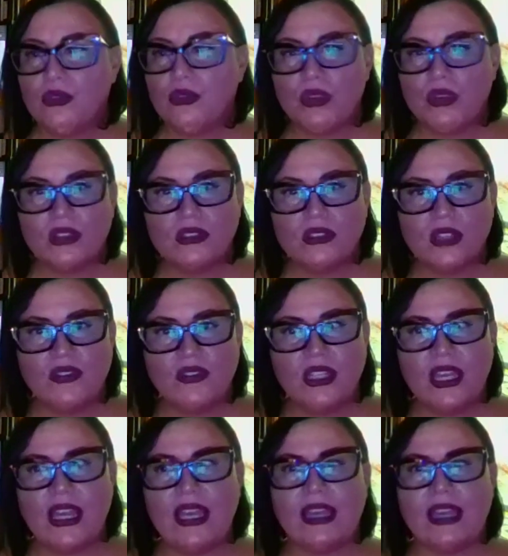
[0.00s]
With the loving
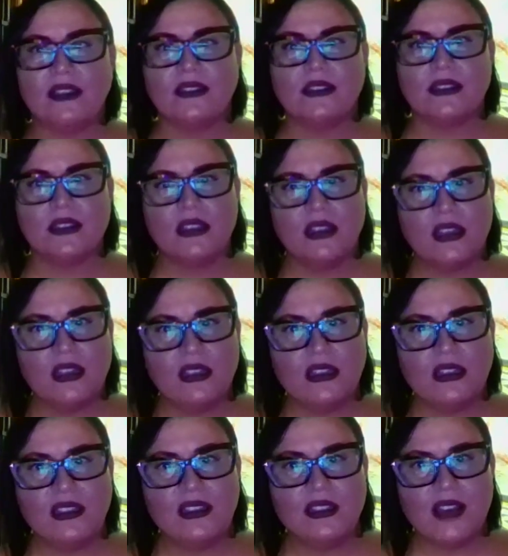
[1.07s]
hands,
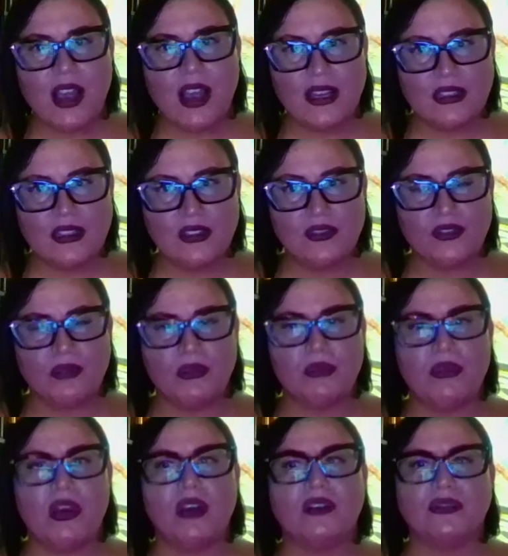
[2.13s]
guidance from
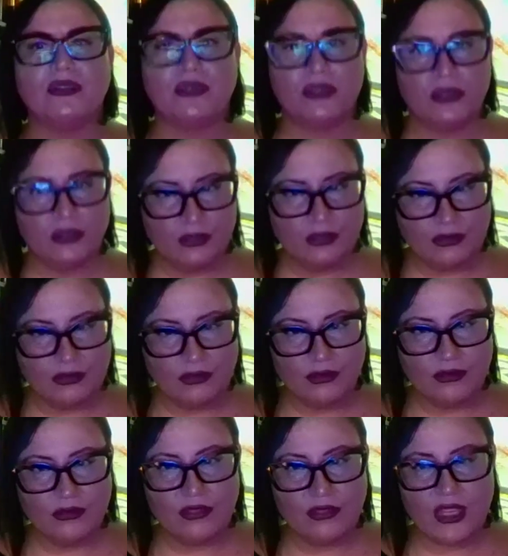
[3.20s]
above
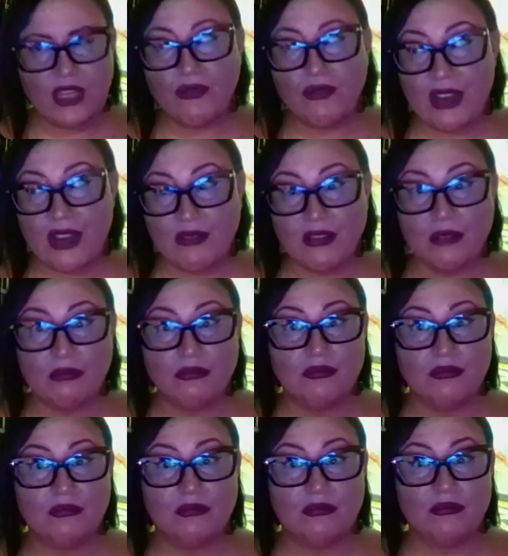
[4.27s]
and around them
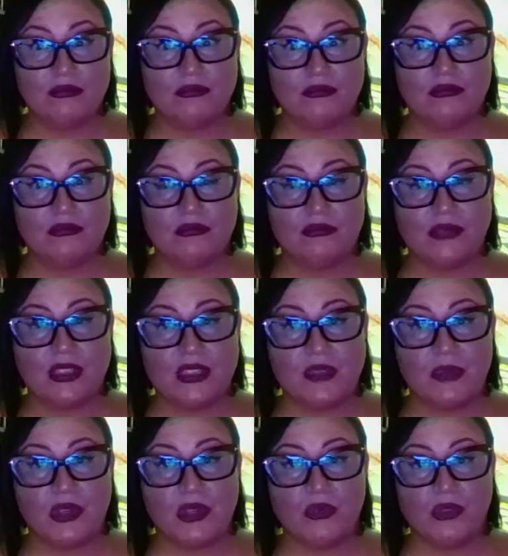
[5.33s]
in the
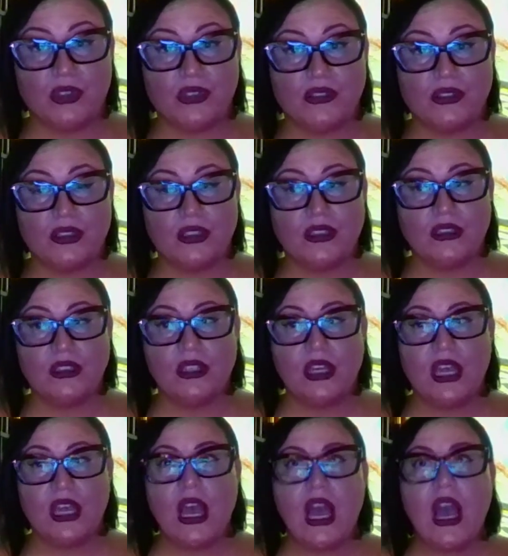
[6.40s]
spirit world.
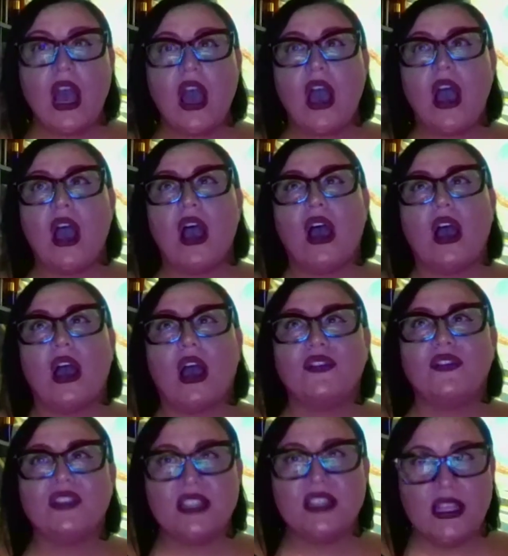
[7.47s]

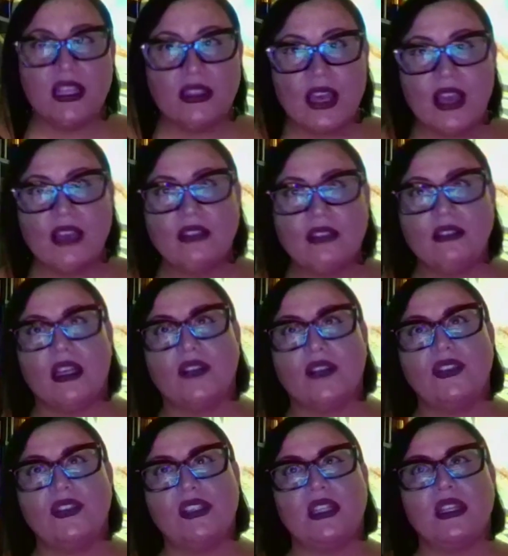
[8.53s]
I've seen that. I've
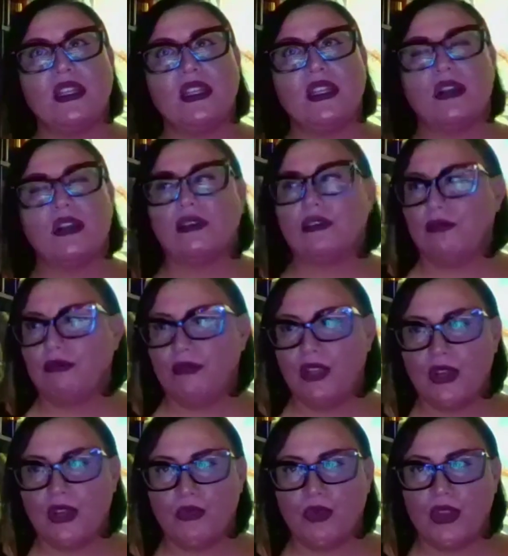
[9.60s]
seen that,
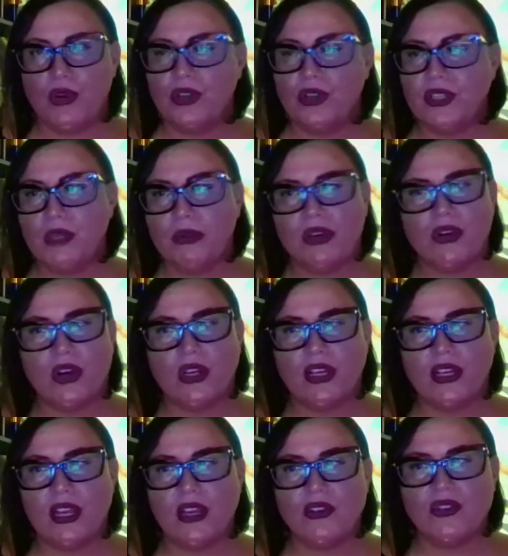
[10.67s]
we all hear about
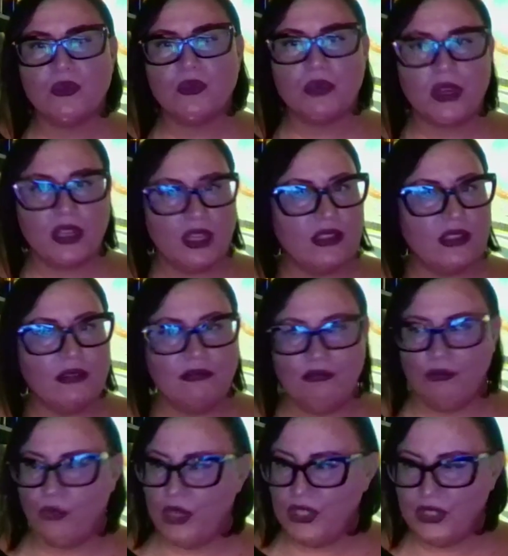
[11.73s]
guardian angels, but
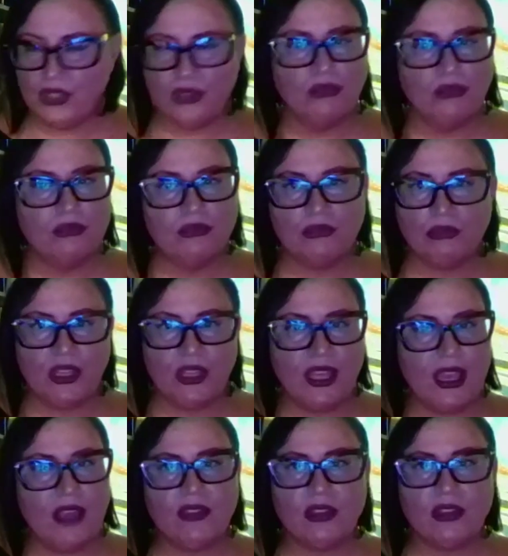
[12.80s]
we do. We
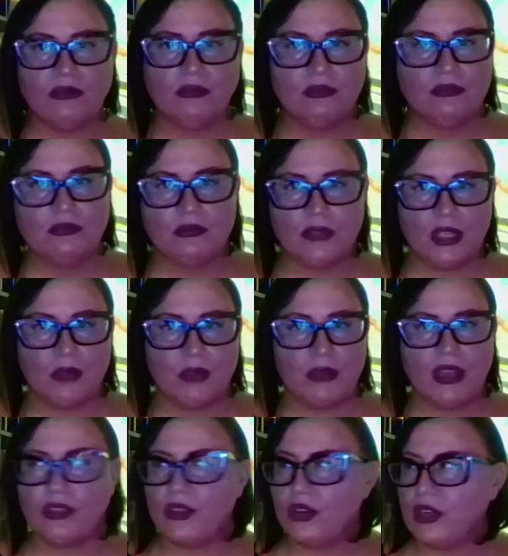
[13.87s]
have them. They're
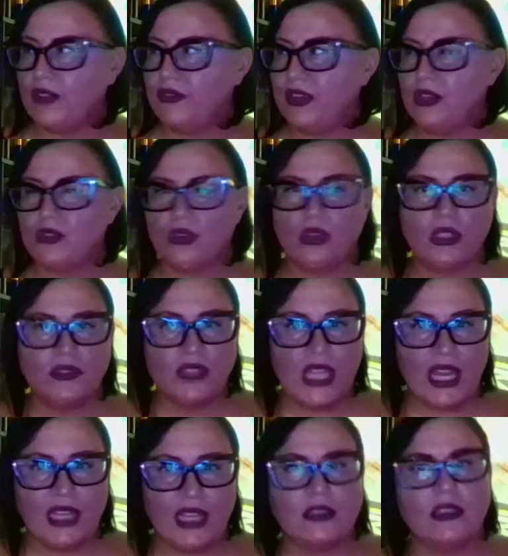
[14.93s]
about 30 feet tall of
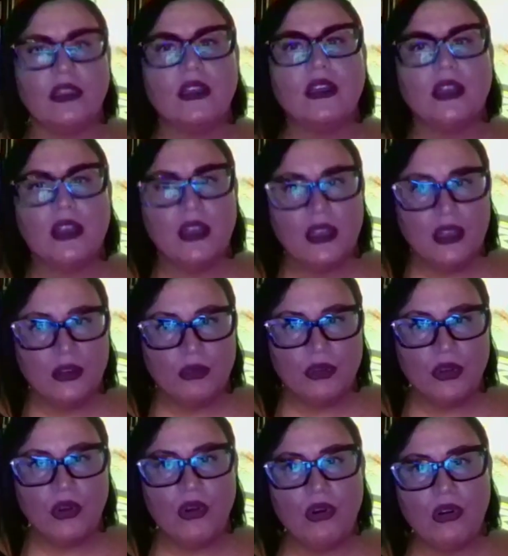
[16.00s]
light. We
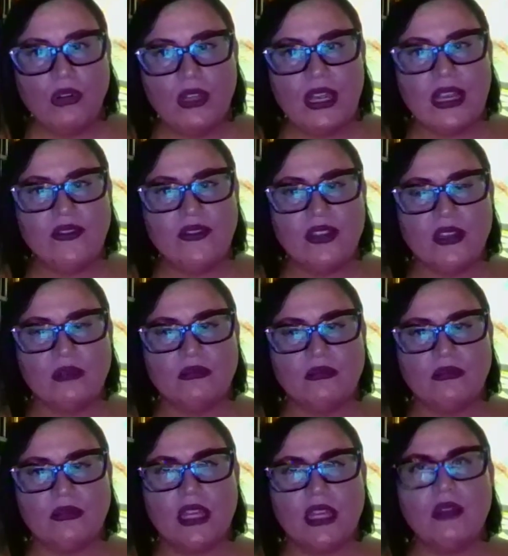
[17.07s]
all have them.
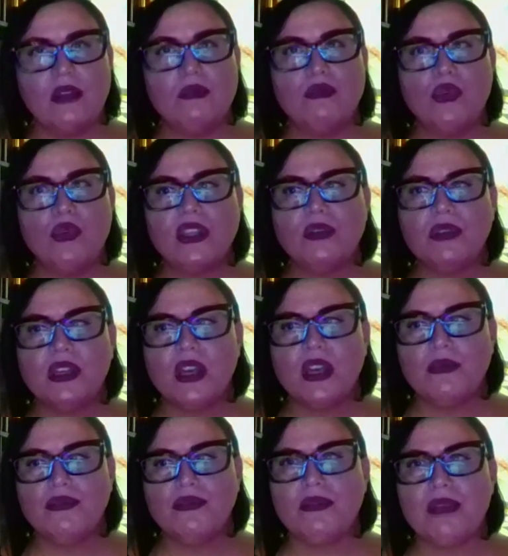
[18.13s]
And the more that we
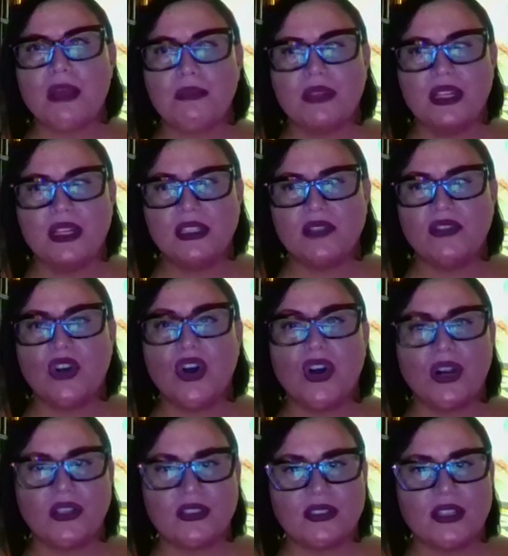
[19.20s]
come from that place of a
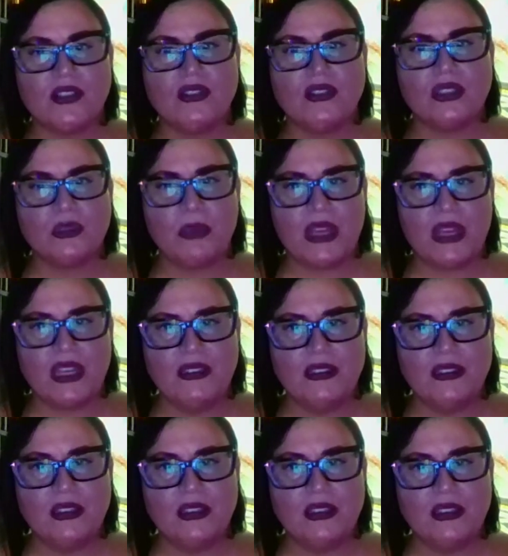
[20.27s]
heart centered
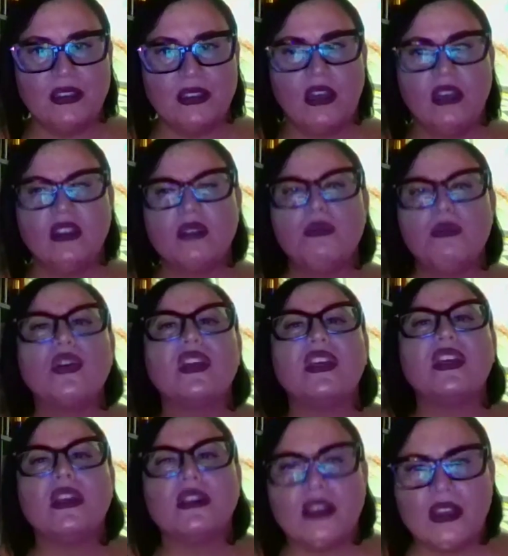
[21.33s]
space, the more
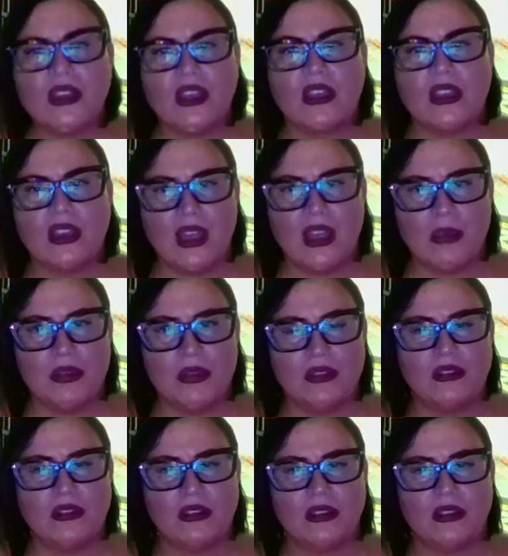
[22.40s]
healing that can happen